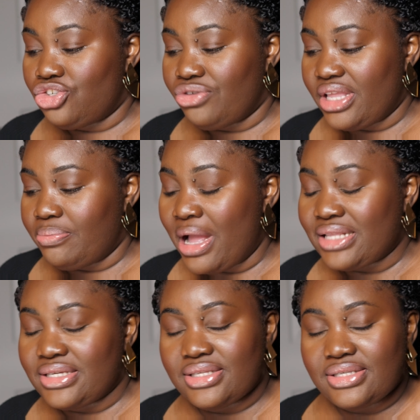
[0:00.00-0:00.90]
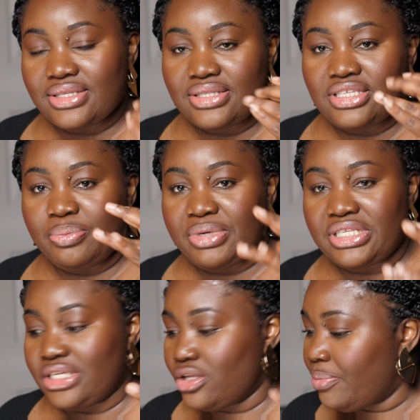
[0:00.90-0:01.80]
Trend Patterns
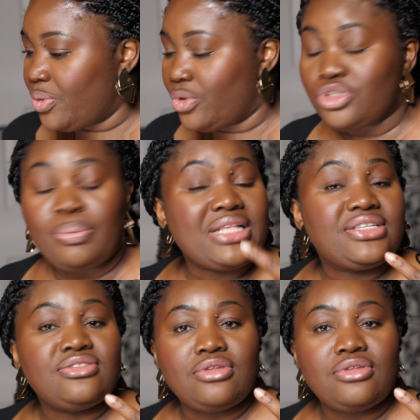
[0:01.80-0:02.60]
TPC #1. So pattern